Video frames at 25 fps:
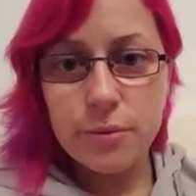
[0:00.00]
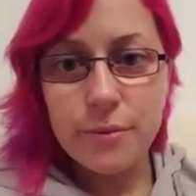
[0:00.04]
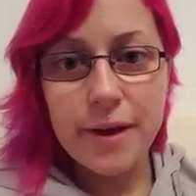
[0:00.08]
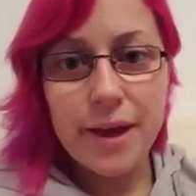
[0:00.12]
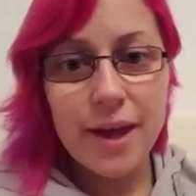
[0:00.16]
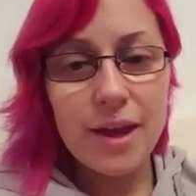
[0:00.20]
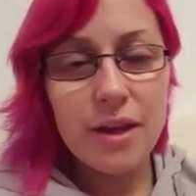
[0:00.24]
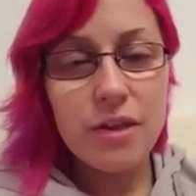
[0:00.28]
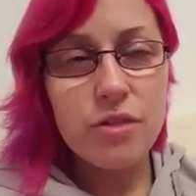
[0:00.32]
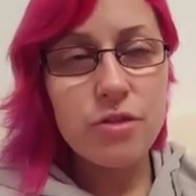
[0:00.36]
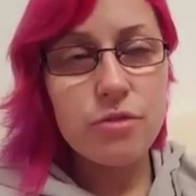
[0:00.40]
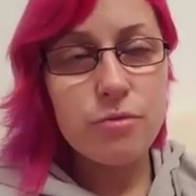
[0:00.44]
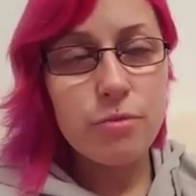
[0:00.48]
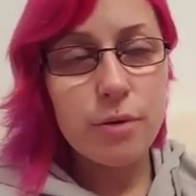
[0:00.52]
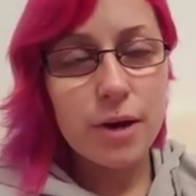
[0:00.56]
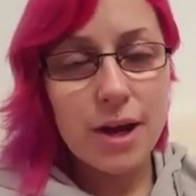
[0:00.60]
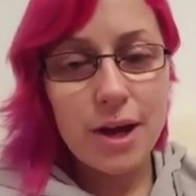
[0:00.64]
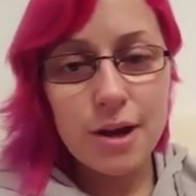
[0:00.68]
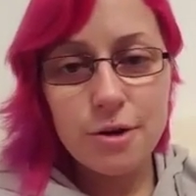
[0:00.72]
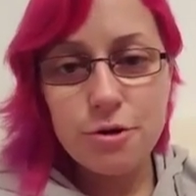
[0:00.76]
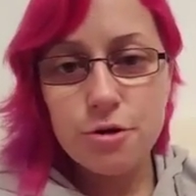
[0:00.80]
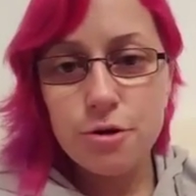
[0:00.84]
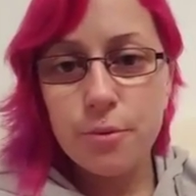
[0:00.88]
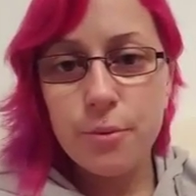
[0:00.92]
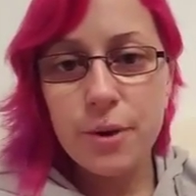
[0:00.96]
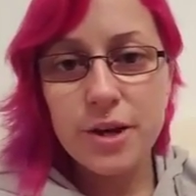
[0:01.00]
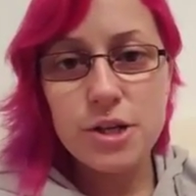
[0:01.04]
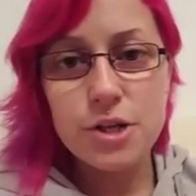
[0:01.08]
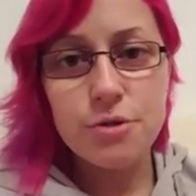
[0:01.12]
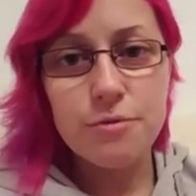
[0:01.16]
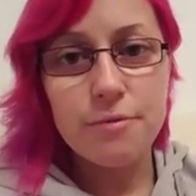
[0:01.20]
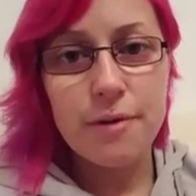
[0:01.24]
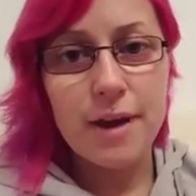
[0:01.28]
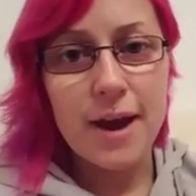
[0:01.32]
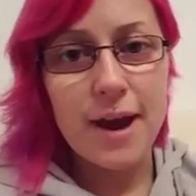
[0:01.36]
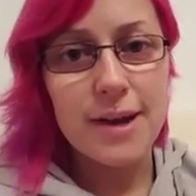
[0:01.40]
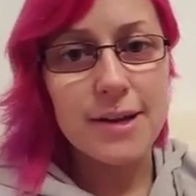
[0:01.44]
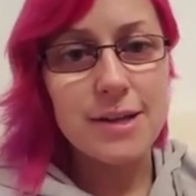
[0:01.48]
a week, 300 went
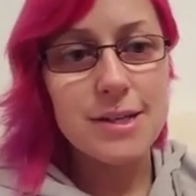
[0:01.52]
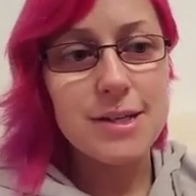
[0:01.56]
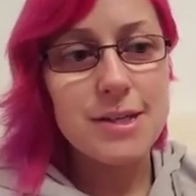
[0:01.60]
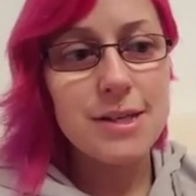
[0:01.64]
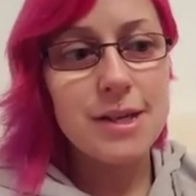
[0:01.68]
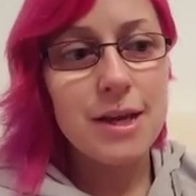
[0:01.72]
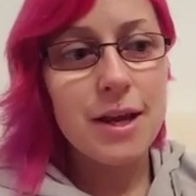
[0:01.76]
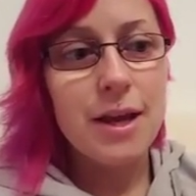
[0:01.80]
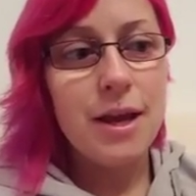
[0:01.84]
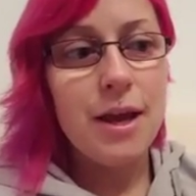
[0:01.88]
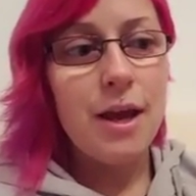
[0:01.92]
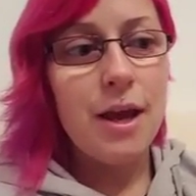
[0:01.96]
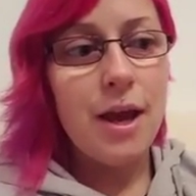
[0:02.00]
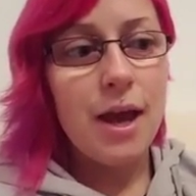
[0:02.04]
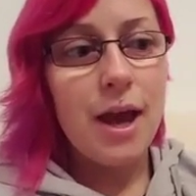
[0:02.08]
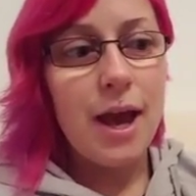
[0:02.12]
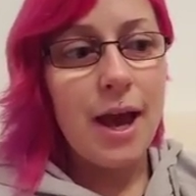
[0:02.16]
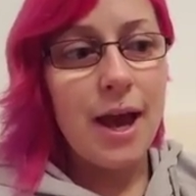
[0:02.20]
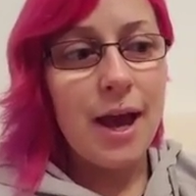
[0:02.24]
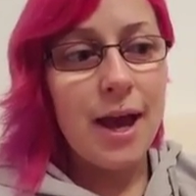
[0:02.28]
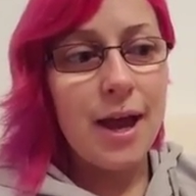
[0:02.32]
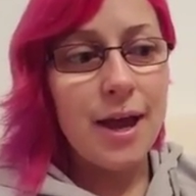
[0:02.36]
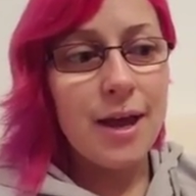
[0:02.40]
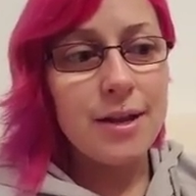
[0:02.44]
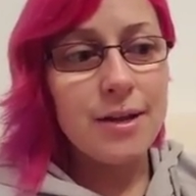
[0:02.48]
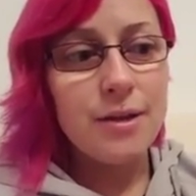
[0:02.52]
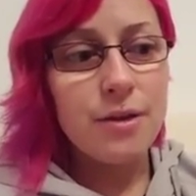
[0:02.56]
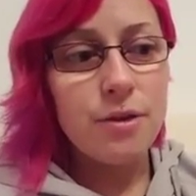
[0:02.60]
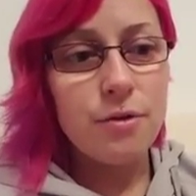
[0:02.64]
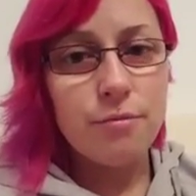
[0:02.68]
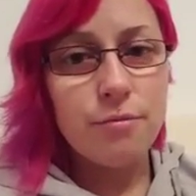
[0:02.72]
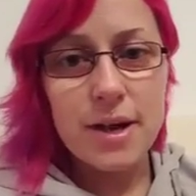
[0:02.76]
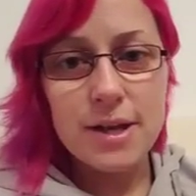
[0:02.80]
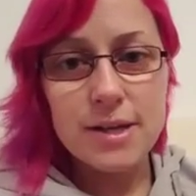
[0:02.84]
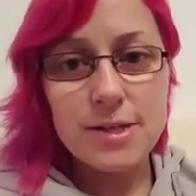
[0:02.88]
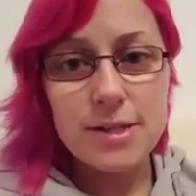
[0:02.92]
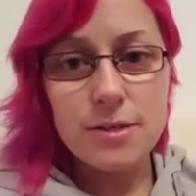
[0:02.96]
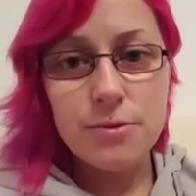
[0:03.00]
to rent, and the
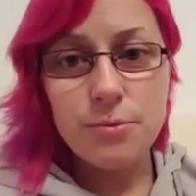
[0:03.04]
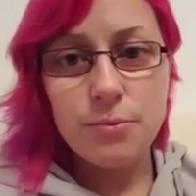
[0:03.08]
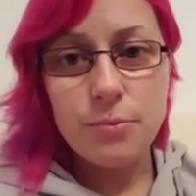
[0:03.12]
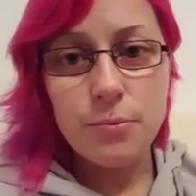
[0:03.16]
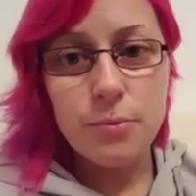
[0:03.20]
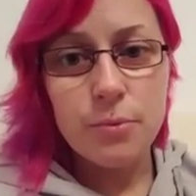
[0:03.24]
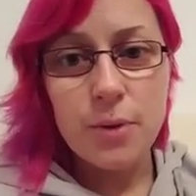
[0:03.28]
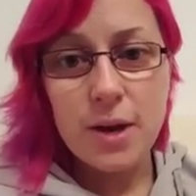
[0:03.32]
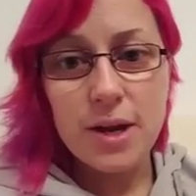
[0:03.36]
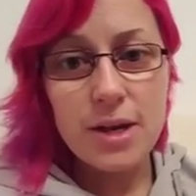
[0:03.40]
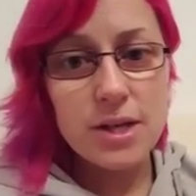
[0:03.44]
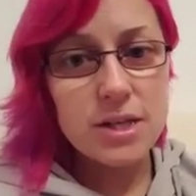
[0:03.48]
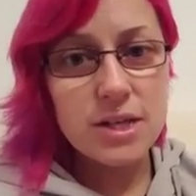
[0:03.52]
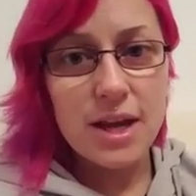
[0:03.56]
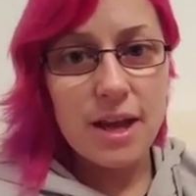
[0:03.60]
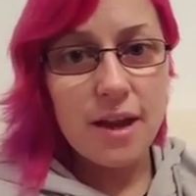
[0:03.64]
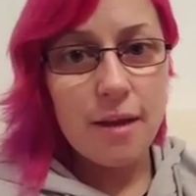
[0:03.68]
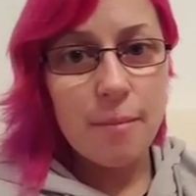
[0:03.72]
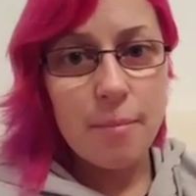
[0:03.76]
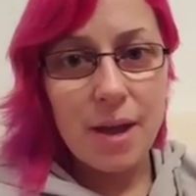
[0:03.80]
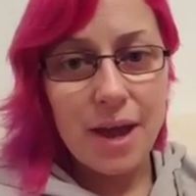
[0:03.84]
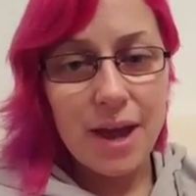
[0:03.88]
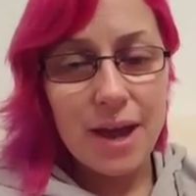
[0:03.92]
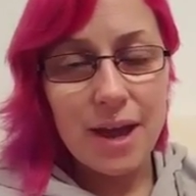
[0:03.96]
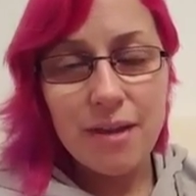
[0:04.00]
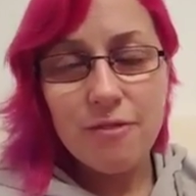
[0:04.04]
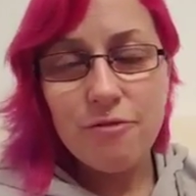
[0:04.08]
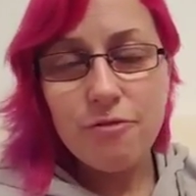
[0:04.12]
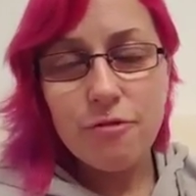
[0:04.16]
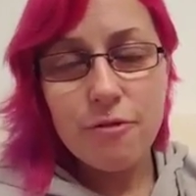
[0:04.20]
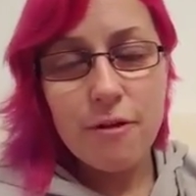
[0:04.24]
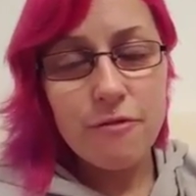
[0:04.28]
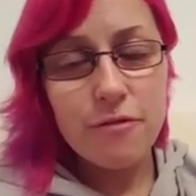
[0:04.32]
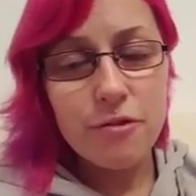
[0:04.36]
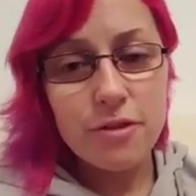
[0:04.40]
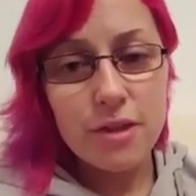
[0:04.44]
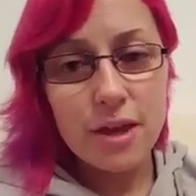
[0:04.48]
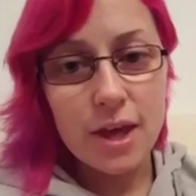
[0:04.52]
rest went to paying
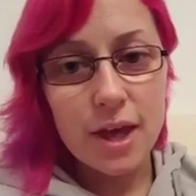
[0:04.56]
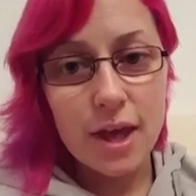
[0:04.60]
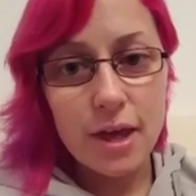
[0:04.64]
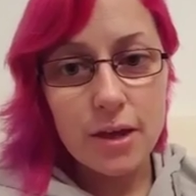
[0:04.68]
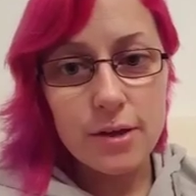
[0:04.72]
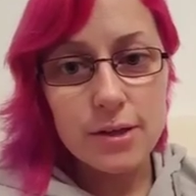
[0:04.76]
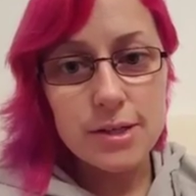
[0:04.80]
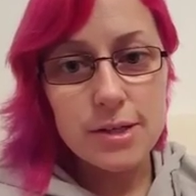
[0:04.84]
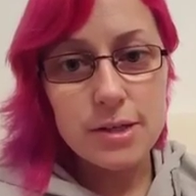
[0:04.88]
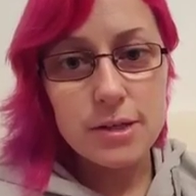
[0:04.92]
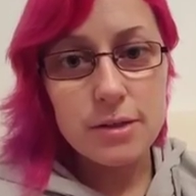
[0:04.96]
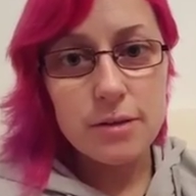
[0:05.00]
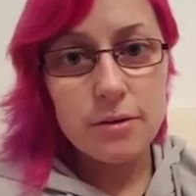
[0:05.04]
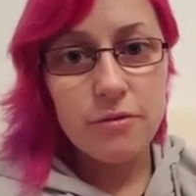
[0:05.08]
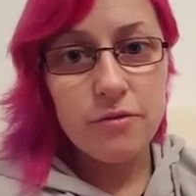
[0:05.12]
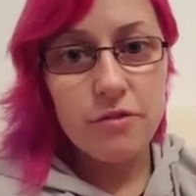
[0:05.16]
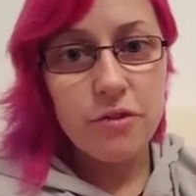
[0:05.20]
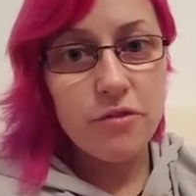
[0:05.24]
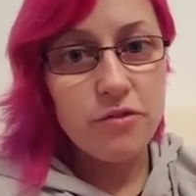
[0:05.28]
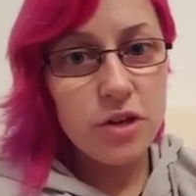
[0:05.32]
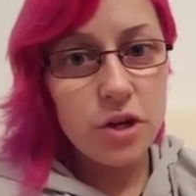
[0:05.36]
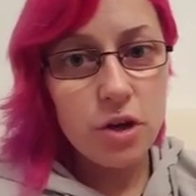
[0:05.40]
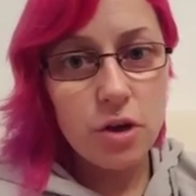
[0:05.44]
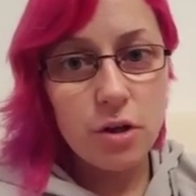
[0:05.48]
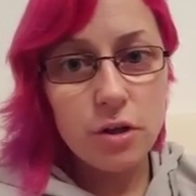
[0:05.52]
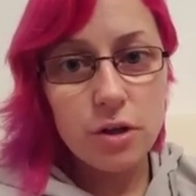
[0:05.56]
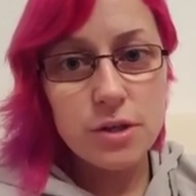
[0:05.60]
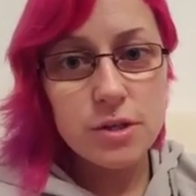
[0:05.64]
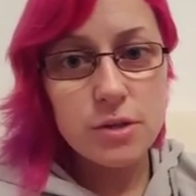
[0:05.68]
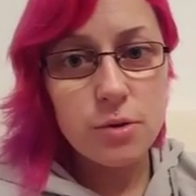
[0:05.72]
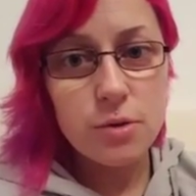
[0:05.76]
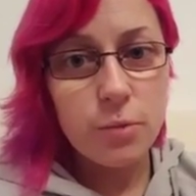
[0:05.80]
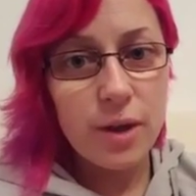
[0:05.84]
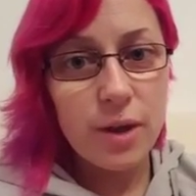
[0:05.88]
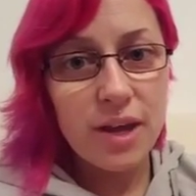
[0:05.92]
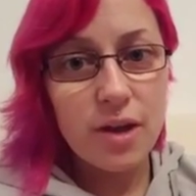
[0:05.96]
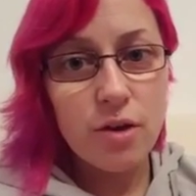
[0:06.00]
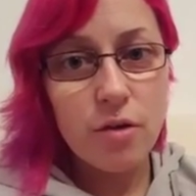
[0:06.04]
for everything else. $50
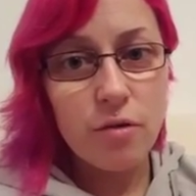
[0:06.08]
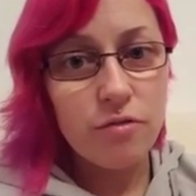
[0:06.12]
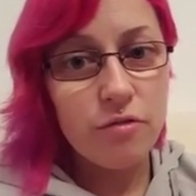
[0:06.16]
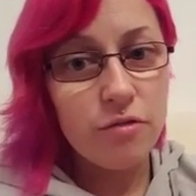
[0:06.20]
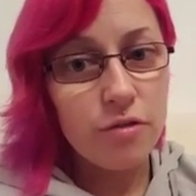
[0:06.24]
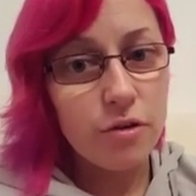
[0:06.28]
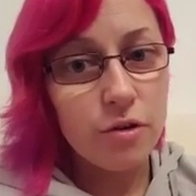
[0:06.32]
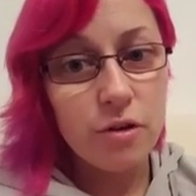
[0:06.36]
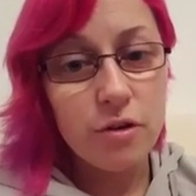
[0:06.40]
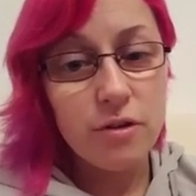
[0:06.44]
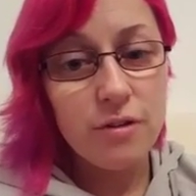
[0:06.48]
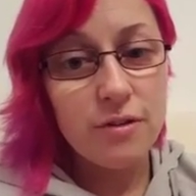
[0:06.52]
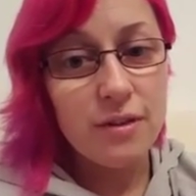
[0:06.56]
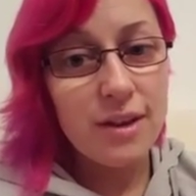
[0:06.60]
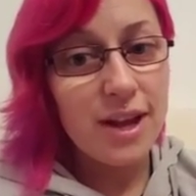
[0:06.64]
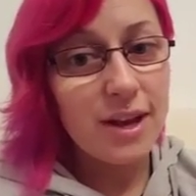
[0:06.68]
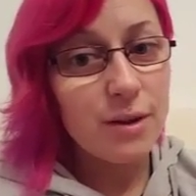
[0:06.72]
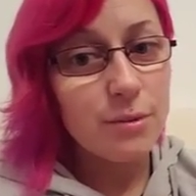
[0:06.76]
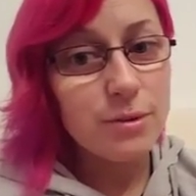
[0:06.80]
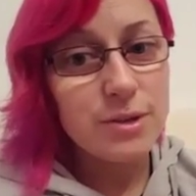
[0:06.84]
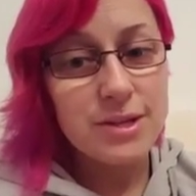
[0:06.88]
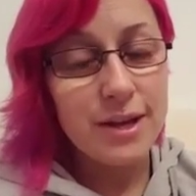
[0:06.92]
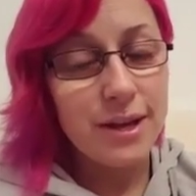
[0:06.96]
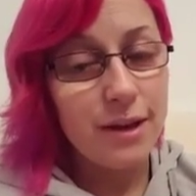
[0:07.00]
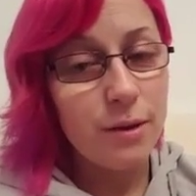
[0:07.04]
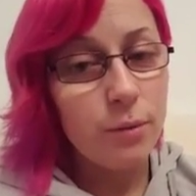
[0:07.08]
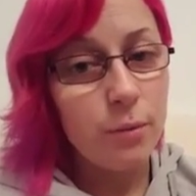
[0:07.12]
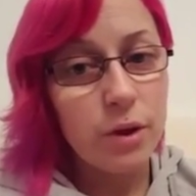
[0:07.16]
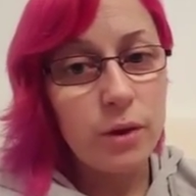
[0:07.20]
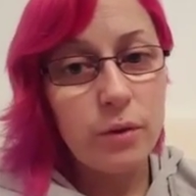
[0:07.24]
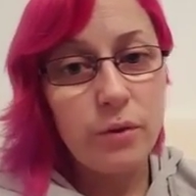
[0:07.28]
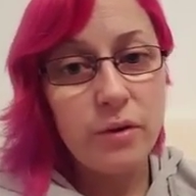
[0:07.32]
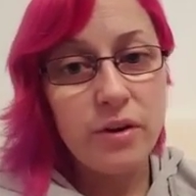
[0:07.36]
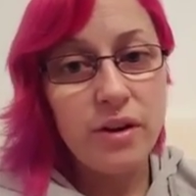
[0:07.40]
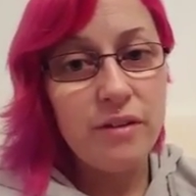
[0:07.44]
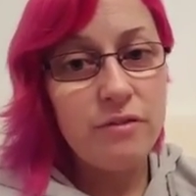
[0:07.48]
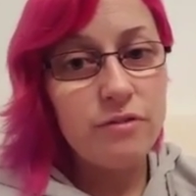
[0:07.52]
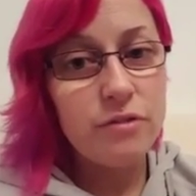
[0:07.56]
a week on food, that was it. We
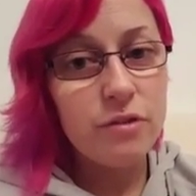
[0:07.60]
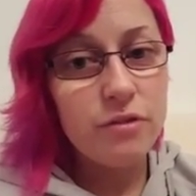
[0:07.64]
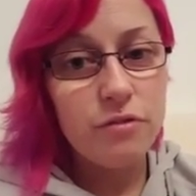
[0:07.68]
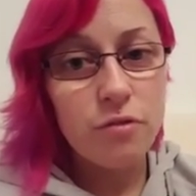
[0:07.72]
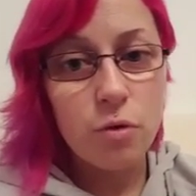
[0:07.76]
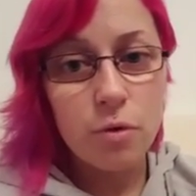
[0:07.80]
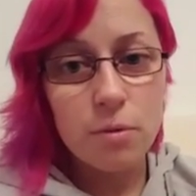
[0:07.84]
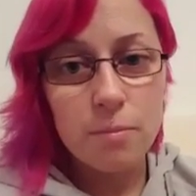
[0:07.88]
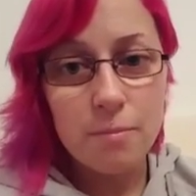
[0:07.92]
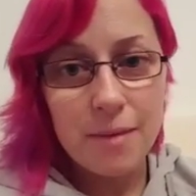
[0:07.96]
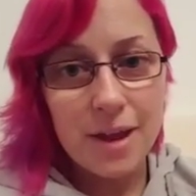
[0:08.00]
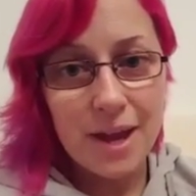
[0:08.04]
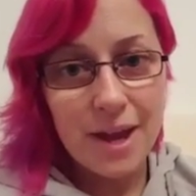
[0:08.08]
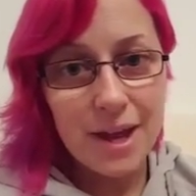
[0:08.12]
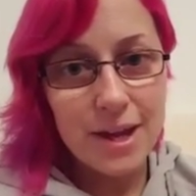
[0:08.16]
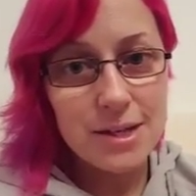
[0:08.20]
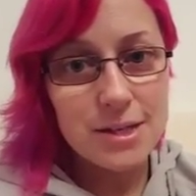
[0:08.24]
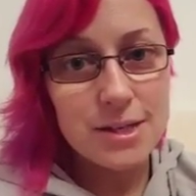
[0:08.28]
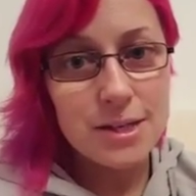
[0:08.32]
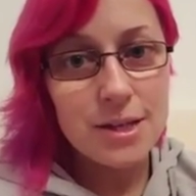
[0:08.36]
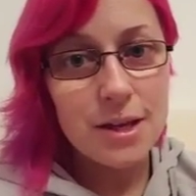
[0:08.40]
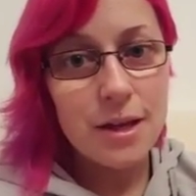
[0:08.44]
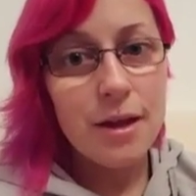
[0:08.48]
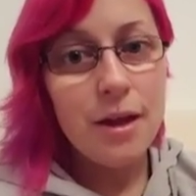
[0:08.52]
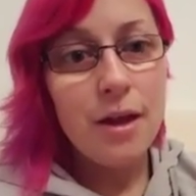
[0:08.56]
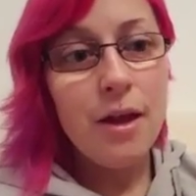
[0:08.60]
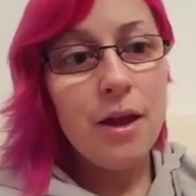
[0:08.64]
couldn't even afford meat.